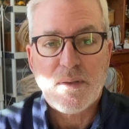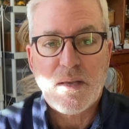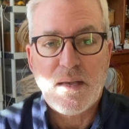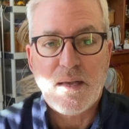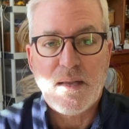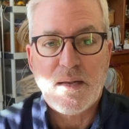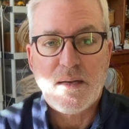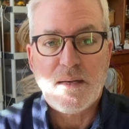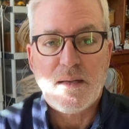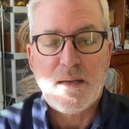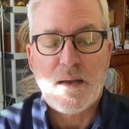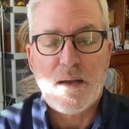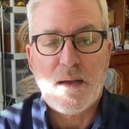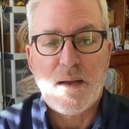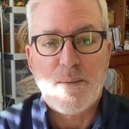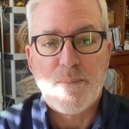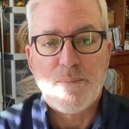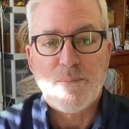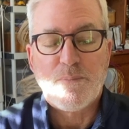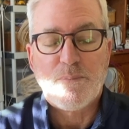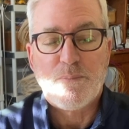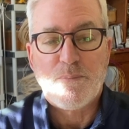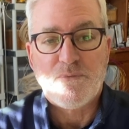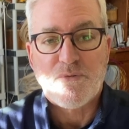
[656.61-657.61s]

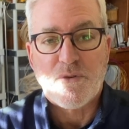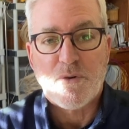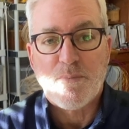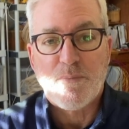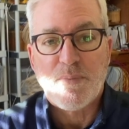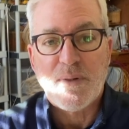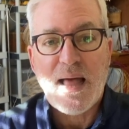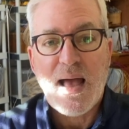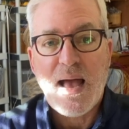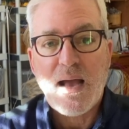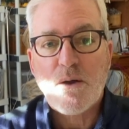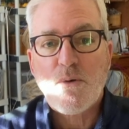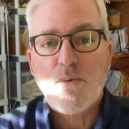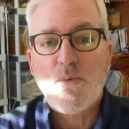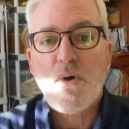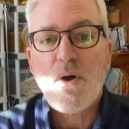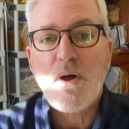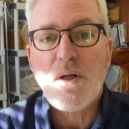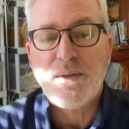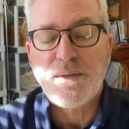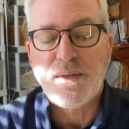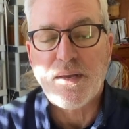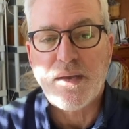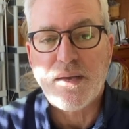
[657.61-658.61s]
And for black
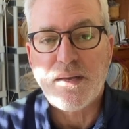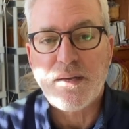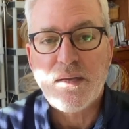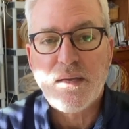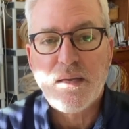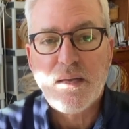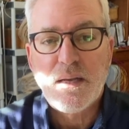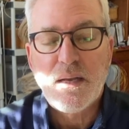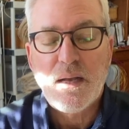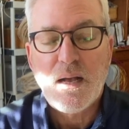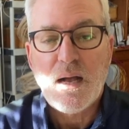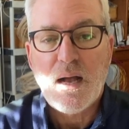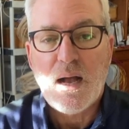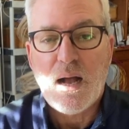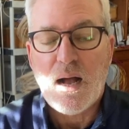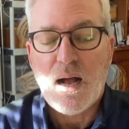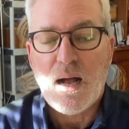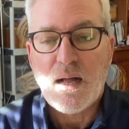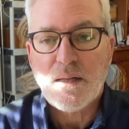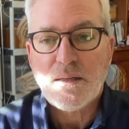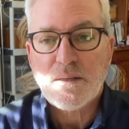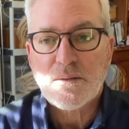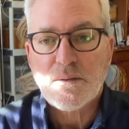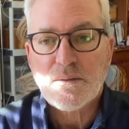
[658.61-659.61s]
walnut,
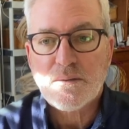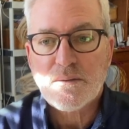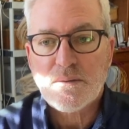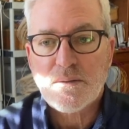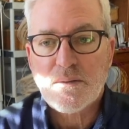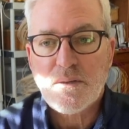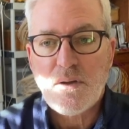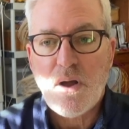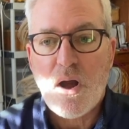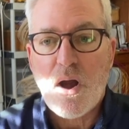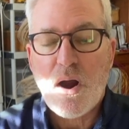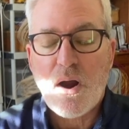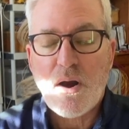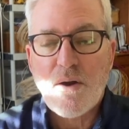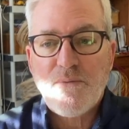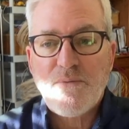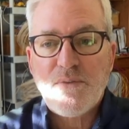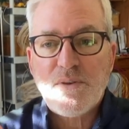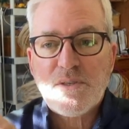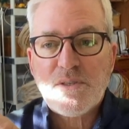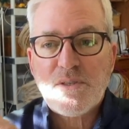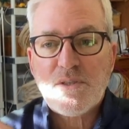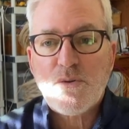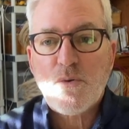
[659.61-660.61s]
I'll
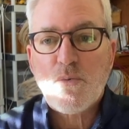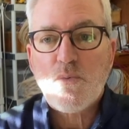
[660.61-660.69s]
harvest the